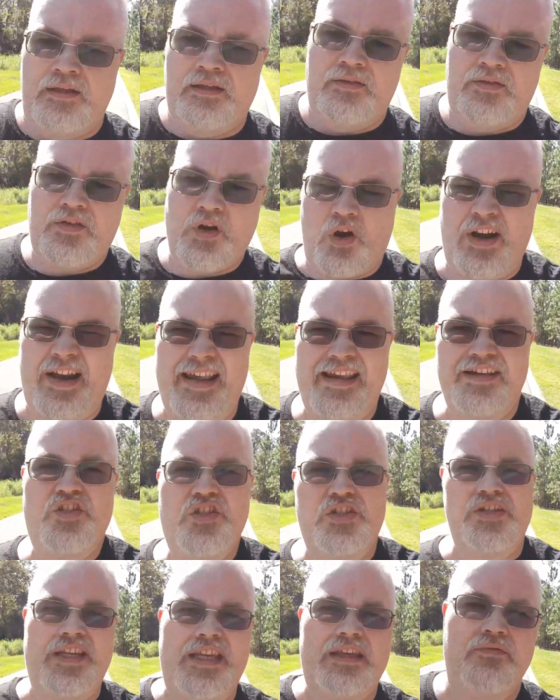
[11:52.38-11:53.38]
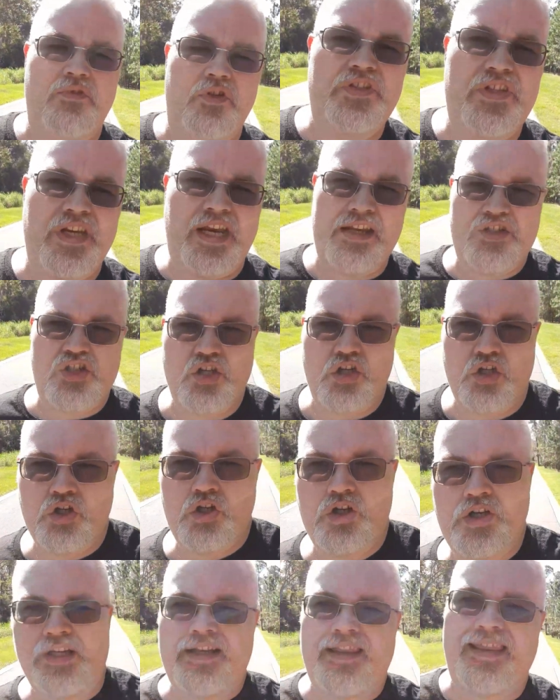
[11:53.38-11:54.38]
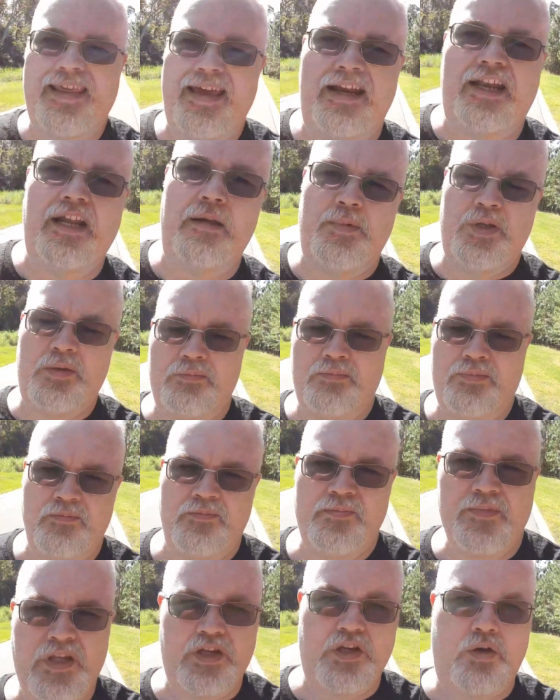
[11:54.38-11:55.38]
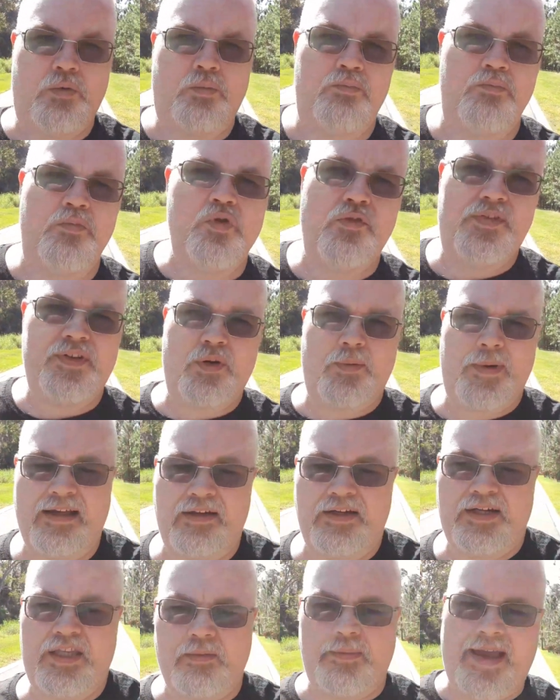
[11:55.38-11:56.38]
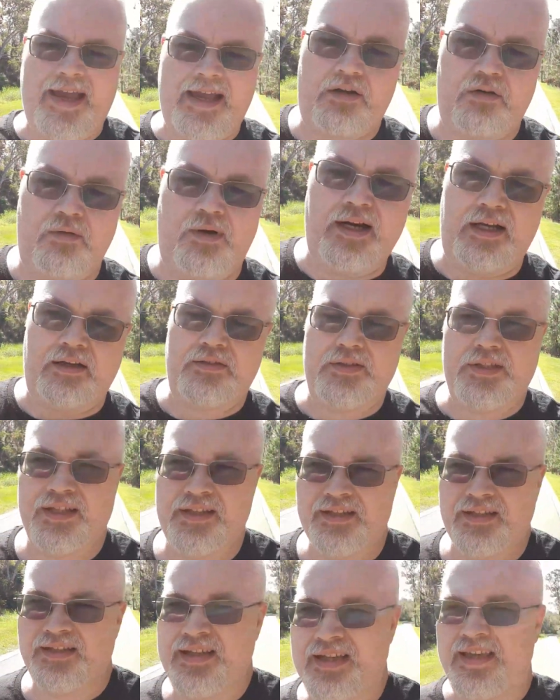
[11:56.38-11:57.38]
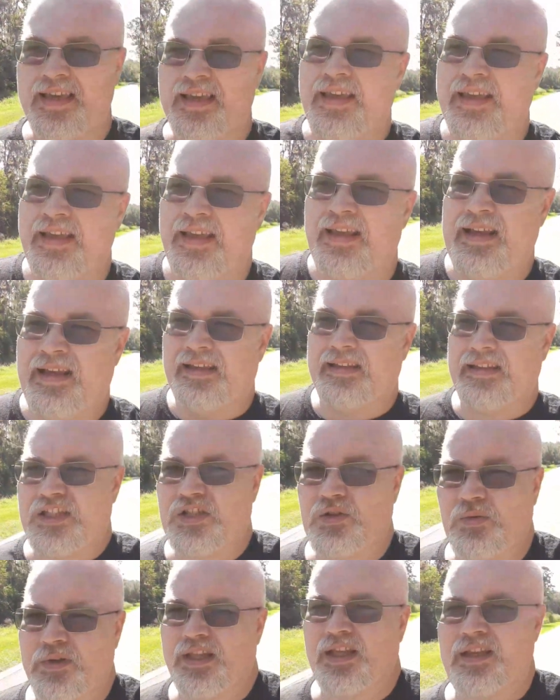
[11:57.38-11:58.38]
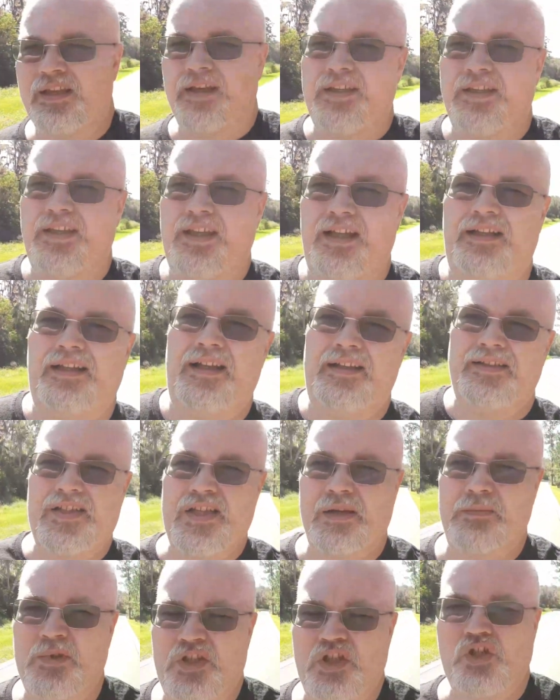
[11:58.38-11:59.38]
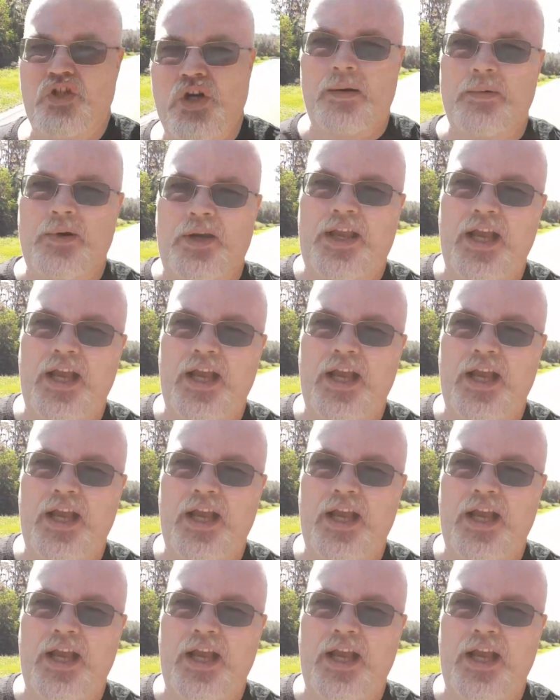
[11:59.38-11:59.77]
there are ancient evils and ancient good that have been, you know, moving around in the background. And that's where the, uh, some of the drama